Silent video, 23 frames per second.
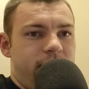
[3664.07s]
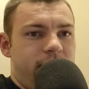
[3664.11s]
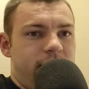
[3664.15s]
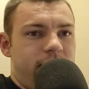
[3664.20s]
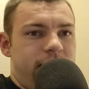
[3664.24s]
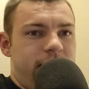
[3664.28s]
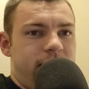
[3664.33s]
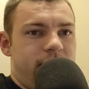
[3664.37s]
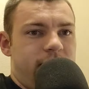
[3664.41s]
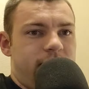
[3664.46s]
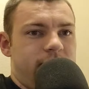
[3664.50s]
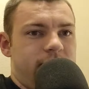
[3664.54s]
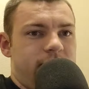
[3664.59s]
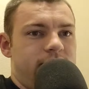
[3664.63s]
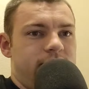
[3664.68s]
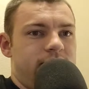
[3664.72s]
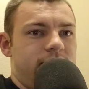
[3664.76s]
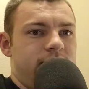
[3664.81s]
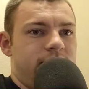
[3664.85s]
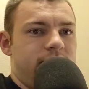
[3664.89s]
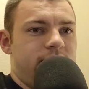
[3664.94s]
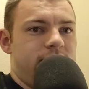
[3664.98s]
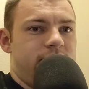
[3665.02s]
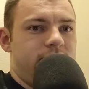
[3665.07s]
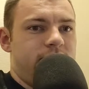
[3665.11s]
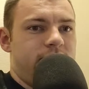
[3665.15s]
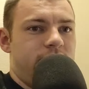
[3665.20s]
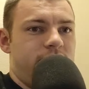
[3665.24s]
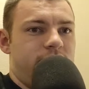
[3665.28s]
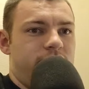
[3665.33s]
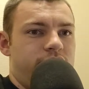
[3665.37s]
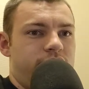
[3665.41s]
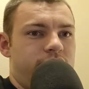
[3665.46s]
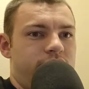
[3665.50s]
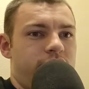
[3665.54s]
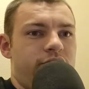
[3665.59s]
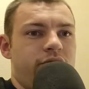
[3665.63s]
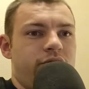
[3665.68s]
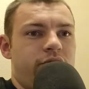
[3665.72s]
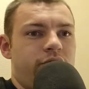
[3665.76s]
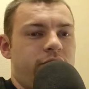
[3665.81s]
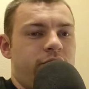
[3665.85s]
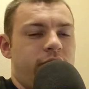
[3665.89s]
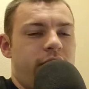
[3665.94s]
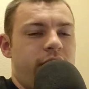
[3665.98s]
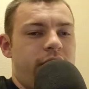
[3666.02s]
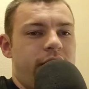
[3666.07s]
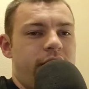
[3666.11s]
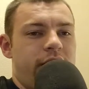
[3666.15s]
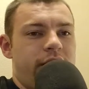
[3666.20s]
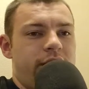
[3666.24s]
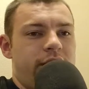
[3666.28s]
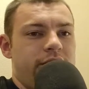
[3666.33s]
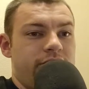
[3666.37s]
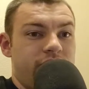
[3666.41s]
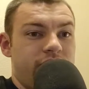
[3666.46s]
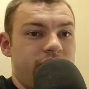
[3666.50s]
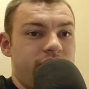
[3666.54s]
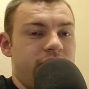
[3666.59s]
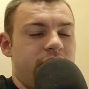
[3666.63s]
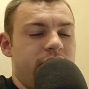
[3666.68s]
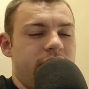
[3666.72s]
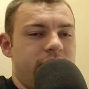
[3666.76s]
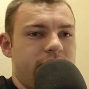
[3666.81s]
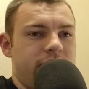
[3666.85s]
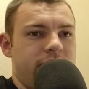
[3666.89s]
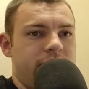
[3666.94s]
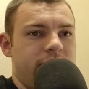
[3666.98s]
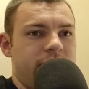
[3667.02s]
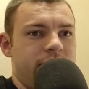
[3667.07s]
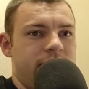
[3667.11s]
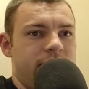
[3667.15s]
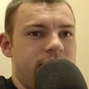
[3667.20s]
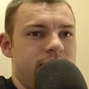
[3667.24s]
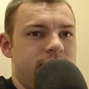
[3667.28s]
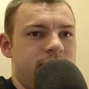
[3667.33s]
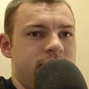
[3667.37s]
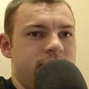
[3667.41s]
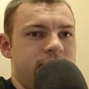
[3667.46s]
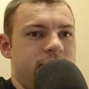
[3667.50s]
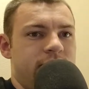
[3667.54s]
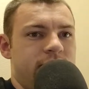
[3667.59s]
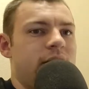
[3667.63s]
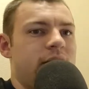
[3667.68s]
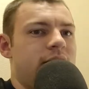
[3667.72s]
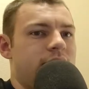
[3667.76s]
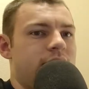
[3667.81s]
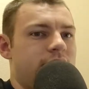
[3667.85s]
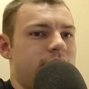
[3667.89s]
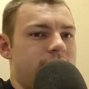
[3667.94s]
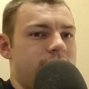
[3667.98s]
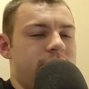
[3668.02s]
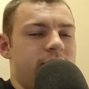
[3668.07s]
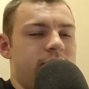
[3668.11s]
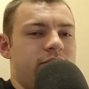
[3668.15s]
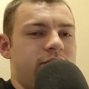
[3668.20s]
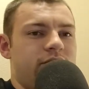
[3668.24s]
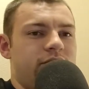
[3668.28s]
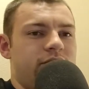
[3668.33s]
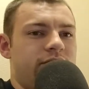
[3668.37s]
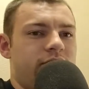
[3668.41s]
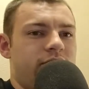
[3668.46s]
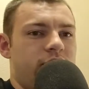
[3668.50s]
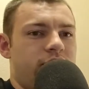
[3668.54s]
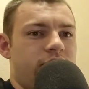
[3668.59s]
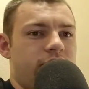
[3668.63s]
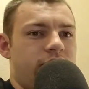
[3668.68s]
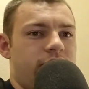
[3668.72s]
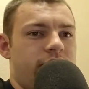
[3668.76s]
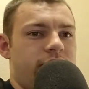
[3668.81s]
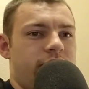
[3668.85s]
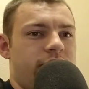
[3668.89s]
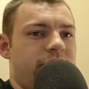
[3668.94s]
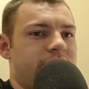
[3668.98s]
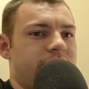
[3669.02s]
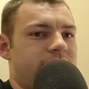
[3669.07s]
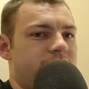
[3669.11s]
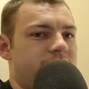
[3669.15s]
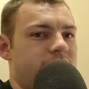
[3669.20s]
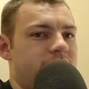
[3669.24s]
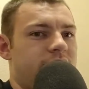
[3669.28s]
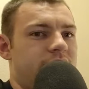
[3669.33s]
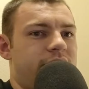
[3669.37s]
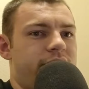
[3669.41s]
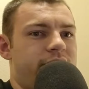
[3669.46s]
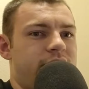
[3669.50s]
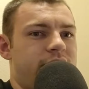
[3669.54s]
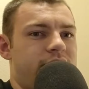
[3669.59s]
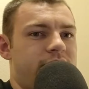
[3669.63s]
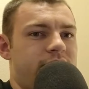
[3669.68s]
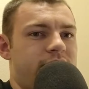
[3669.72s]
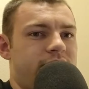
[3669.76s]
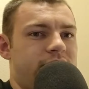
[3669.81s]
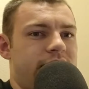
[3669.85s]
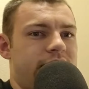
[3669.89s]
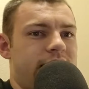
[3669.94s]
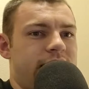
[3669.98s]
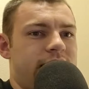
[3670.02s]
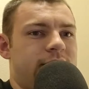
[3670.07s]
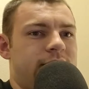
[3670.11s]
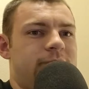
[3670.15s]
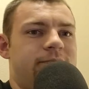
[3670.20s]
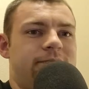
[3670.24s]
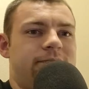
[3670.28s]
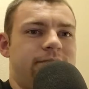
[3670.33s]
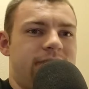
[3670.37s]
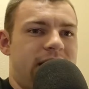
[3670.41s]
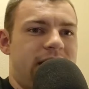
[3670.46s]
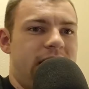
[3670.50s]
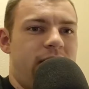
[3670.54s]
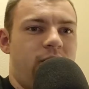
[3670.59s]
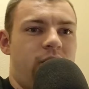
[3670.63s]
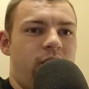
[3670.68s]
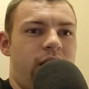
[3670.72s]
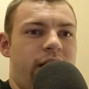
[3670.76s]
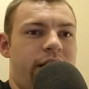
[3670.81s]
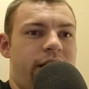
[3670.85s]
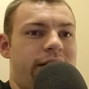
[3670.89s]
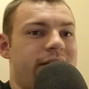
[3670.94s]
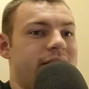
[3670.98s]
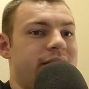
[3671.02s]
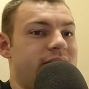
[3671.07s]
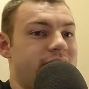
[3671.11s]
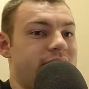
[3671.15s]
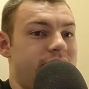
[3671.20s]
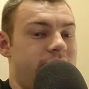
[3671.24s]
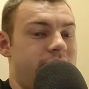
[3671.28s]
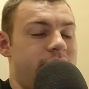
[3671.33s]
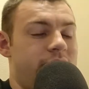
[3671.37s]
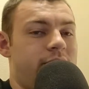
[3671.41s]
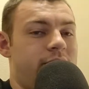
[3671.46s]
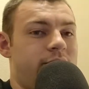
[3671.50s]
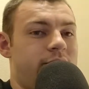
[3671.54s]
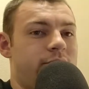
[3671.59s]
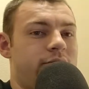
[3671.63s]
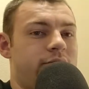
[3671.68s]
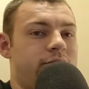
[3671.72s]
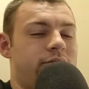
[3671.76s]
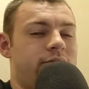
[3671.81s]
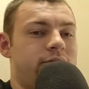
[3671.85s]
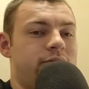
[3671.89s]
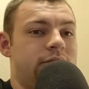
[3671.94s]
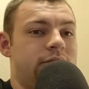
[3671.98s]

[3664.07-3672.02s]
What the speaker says: Black little shooter ride sucks. And that was unfortunate because I love Men in Black. That ride is terrible.